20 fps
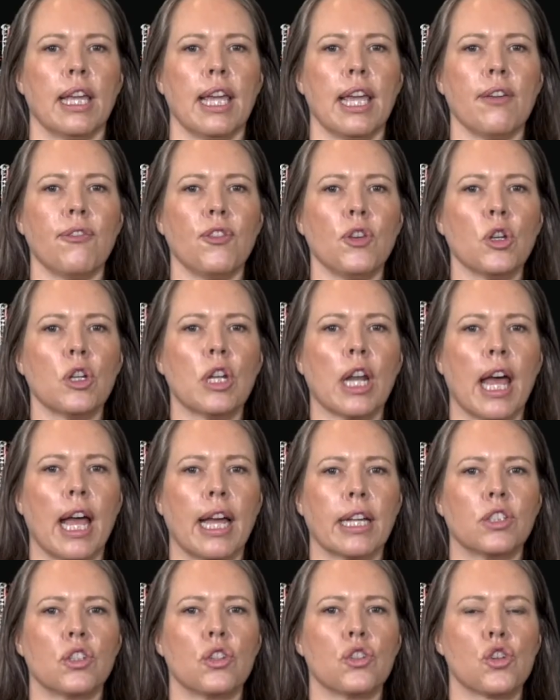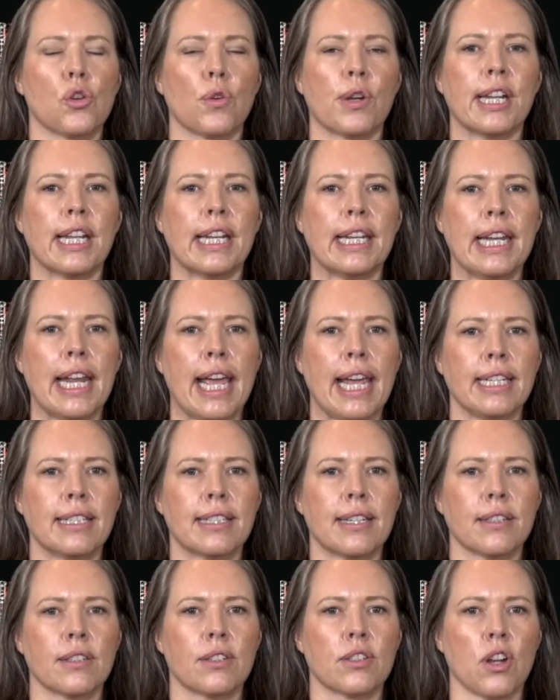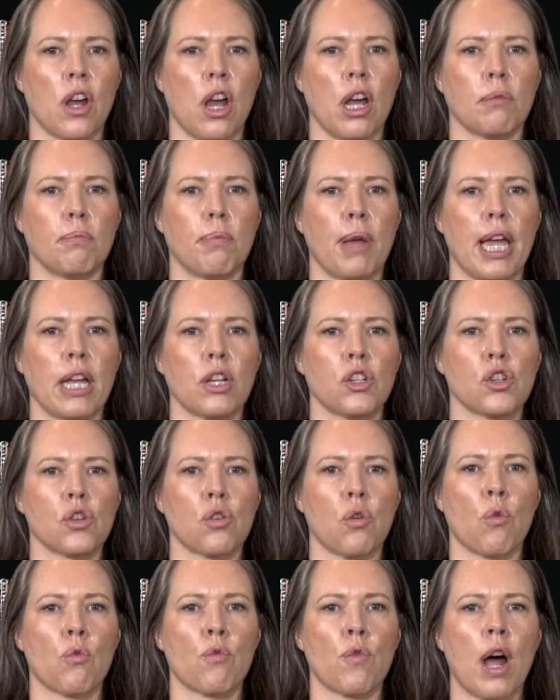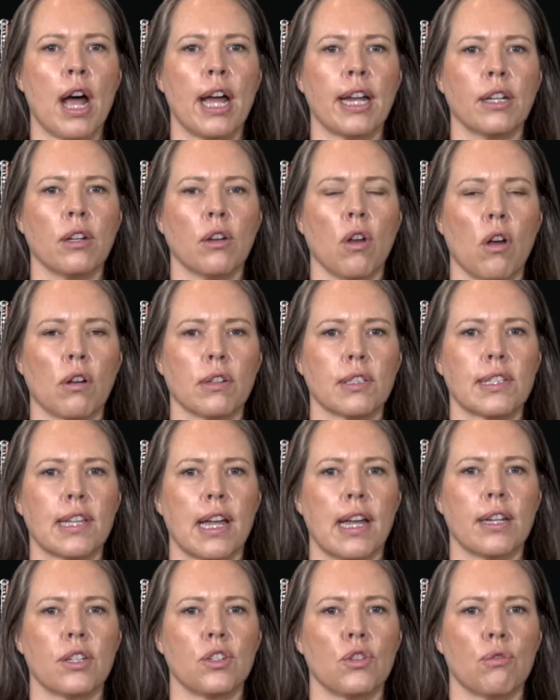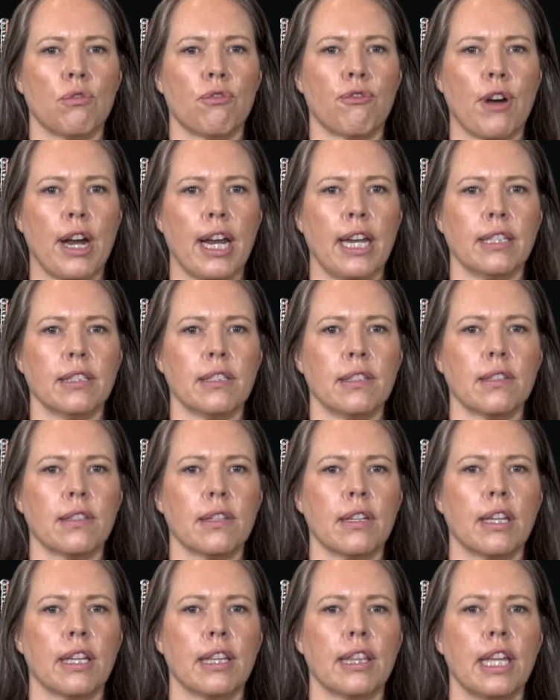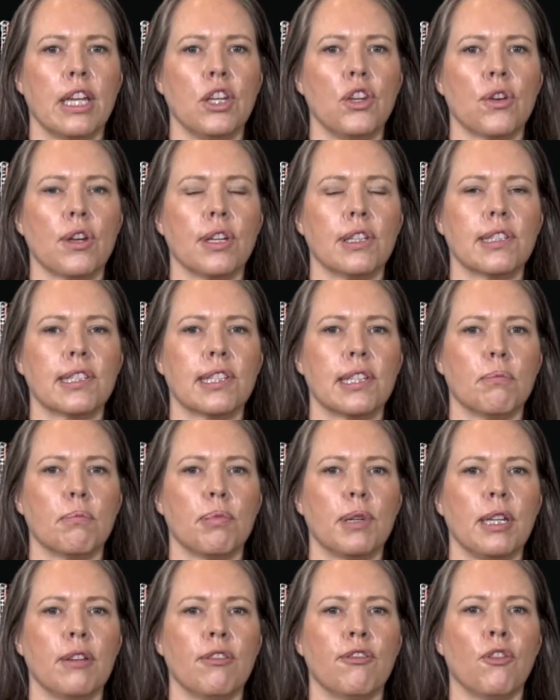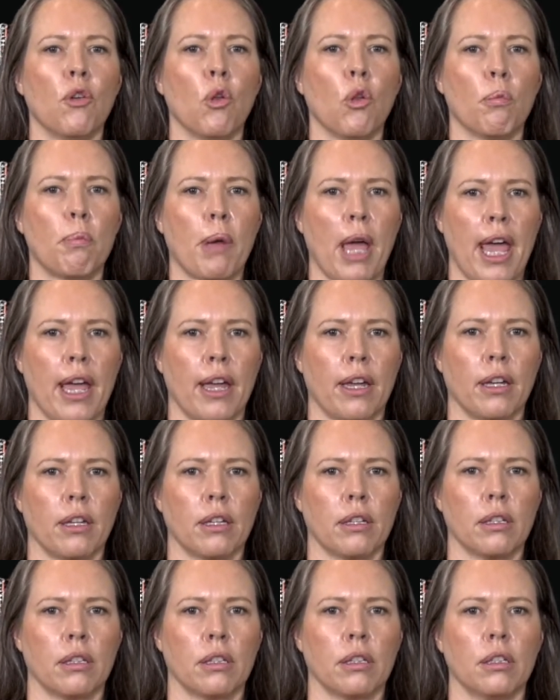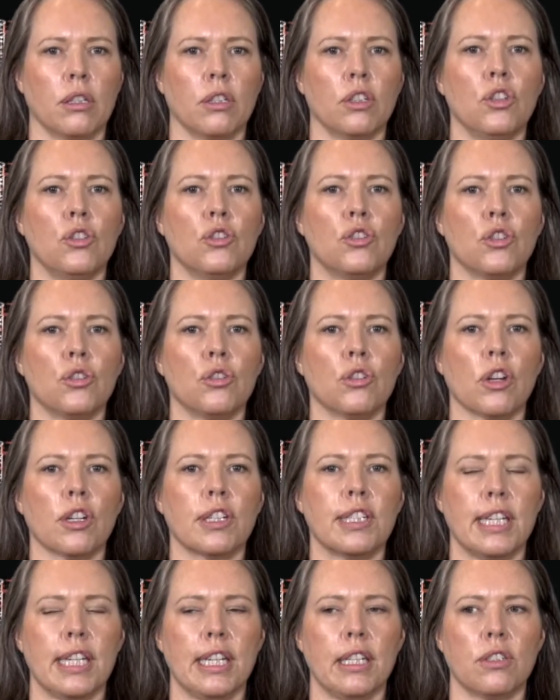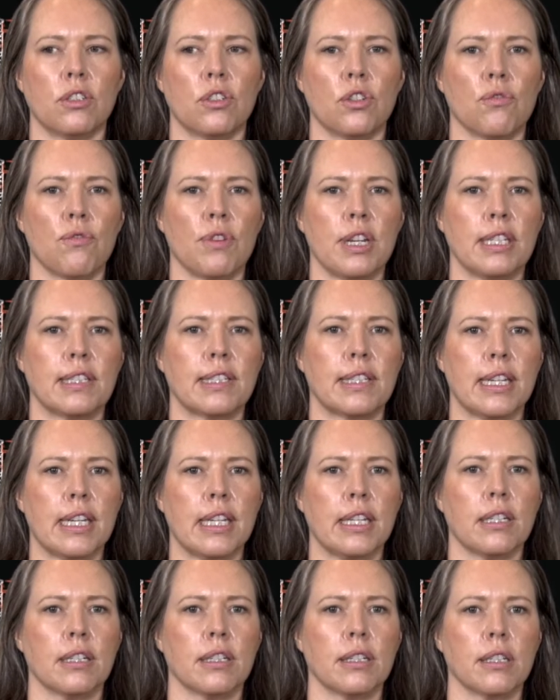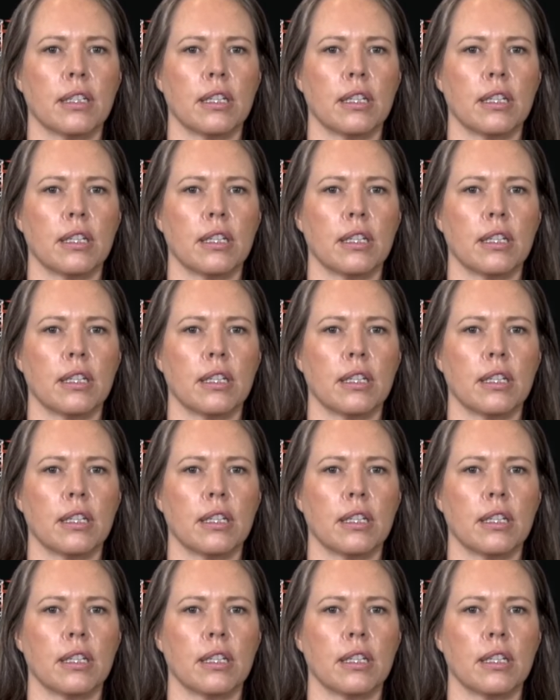If you'd like to join a later start batch or ride alongside your friends, then you can simply fall back. You do not need to reseed.